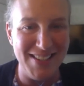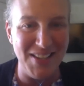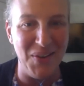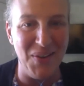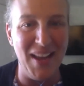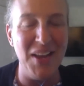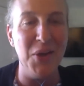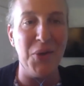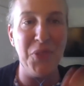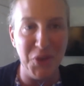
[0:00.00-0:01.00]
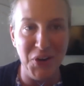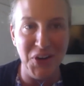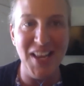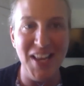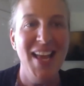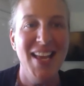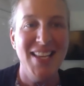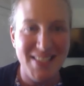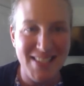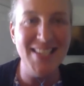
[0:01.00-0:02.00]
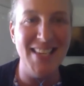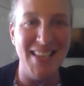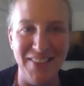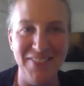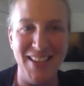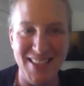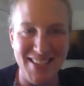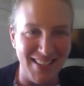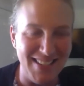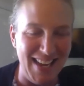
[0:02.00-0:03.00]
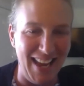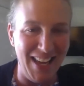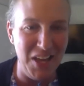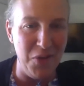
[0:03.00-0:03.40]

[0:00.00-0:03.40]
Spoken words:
So in your 3rd season of consulting,